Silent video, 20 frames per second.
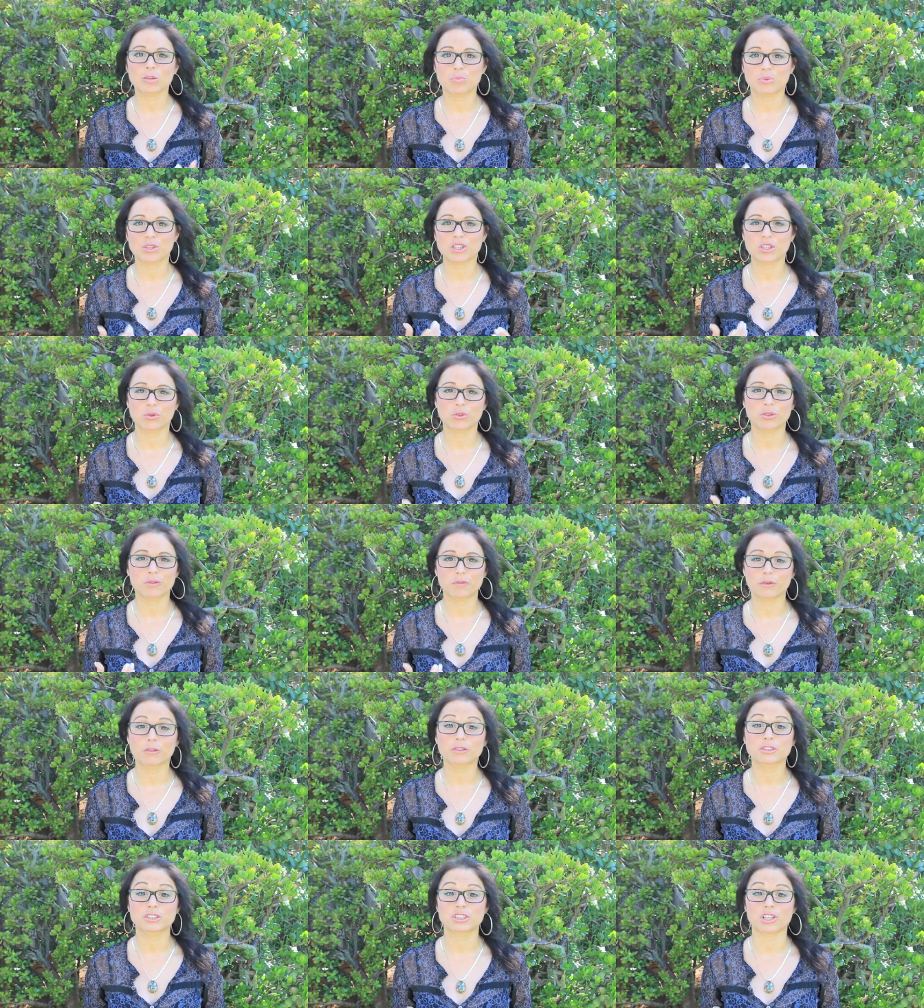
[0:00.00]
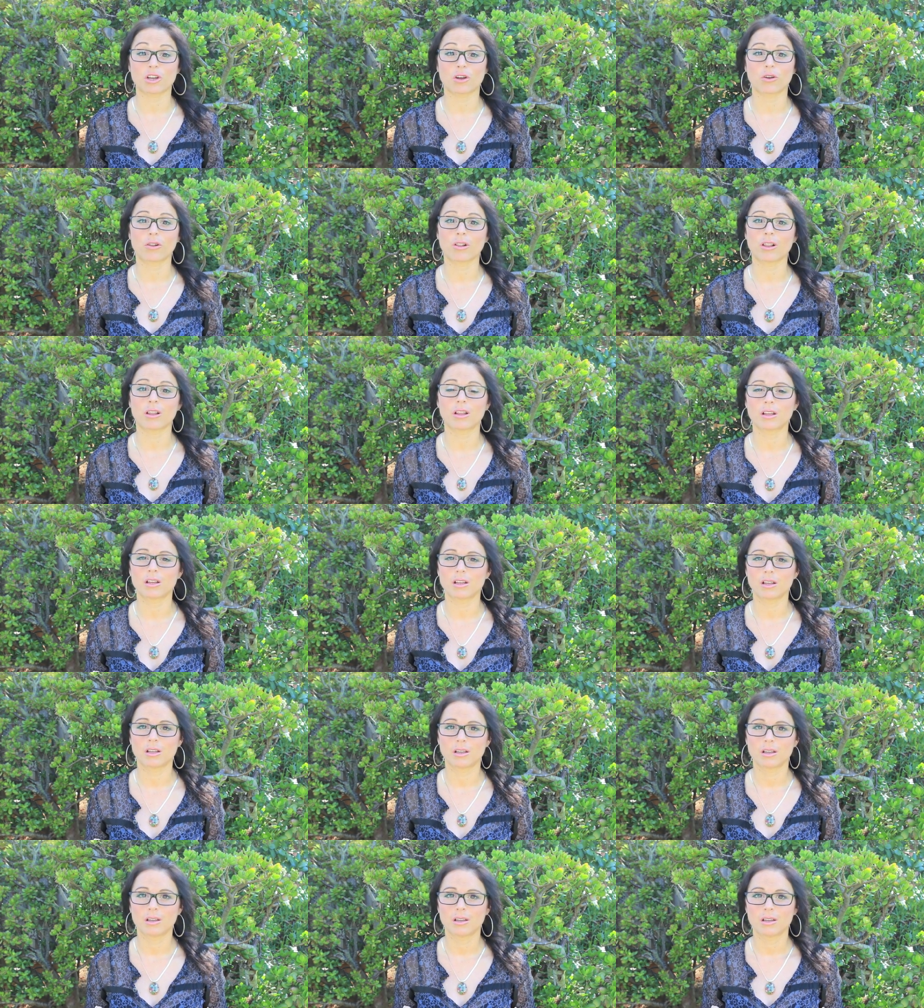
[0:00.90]
beautiful soul?
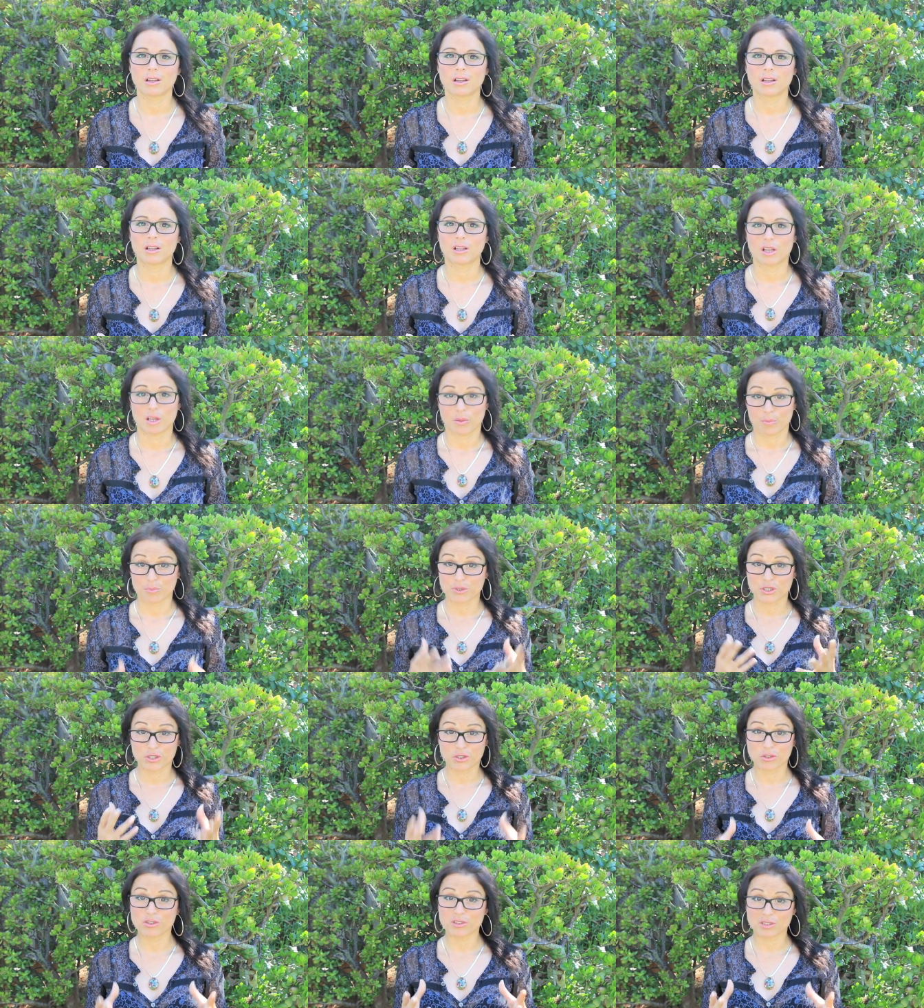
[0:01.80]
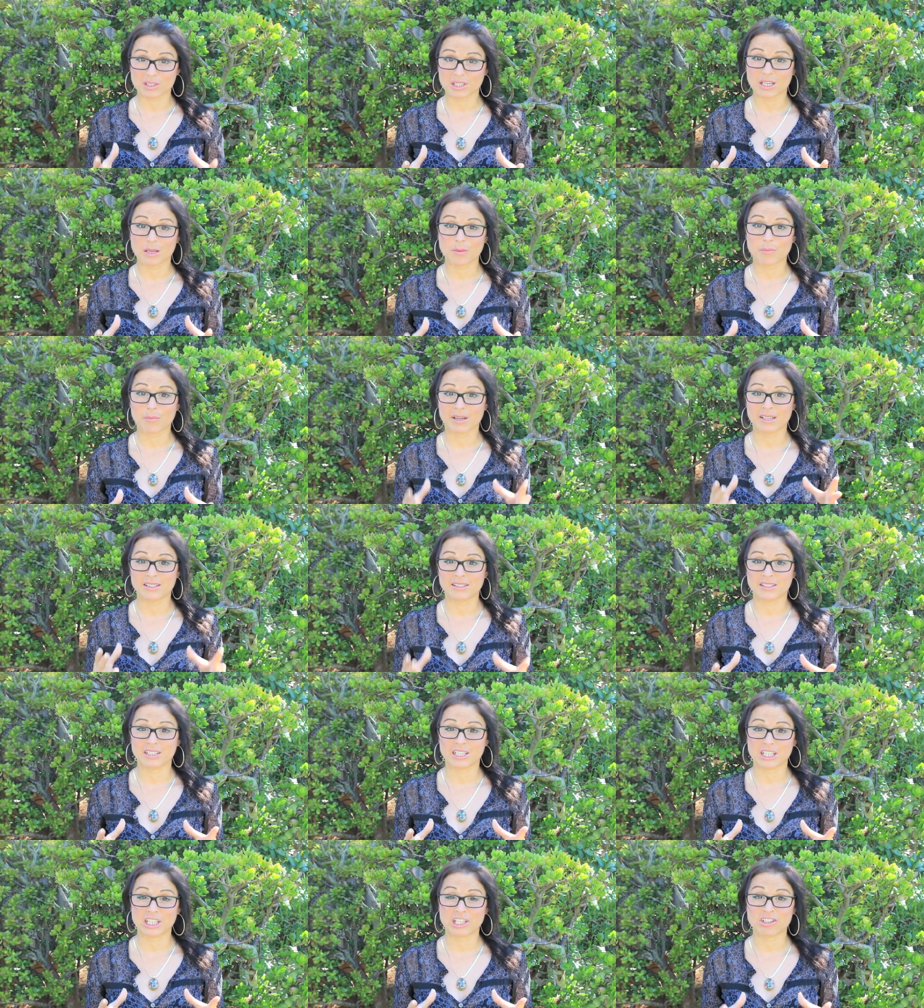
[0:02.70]
Beauty, my
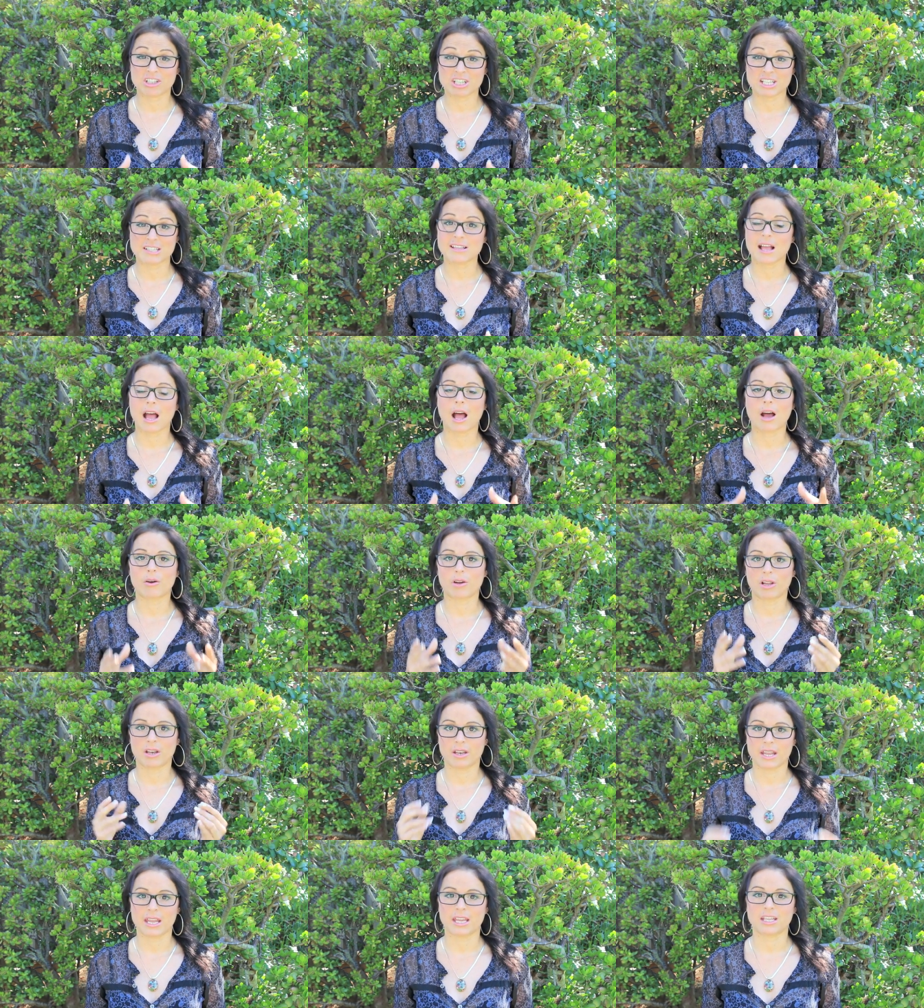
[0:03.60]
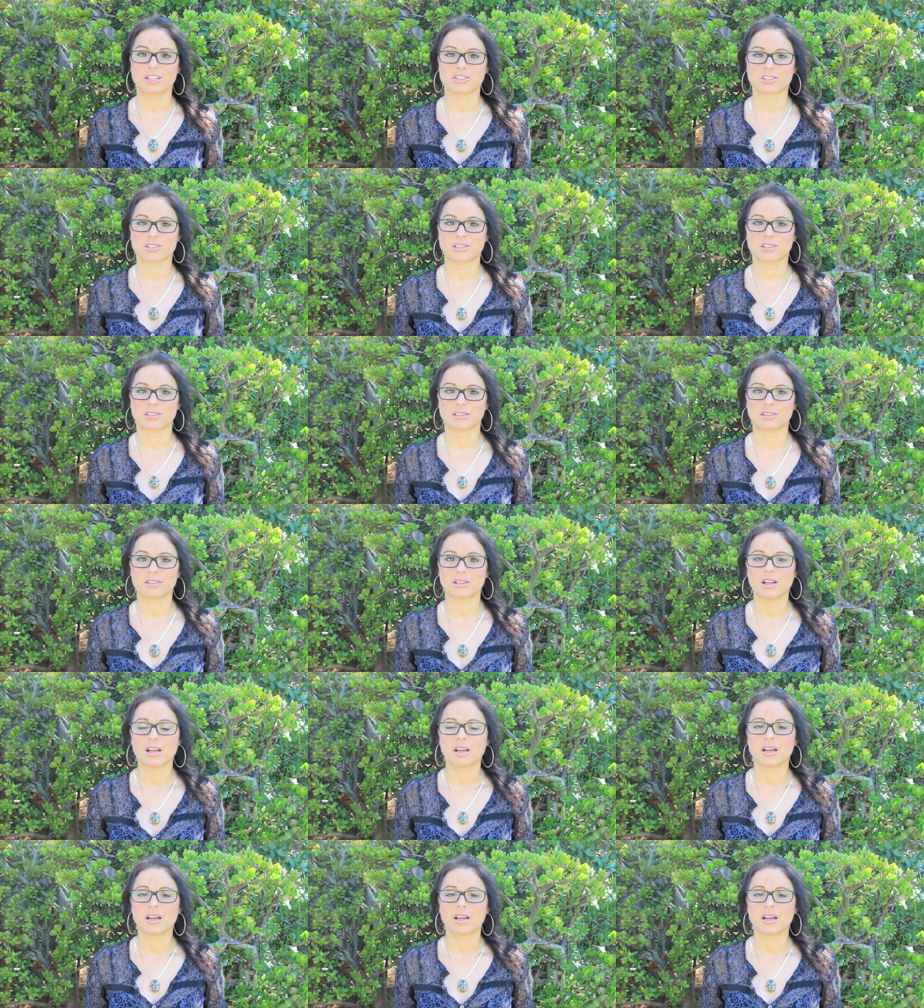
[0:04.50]
dear, is our nature.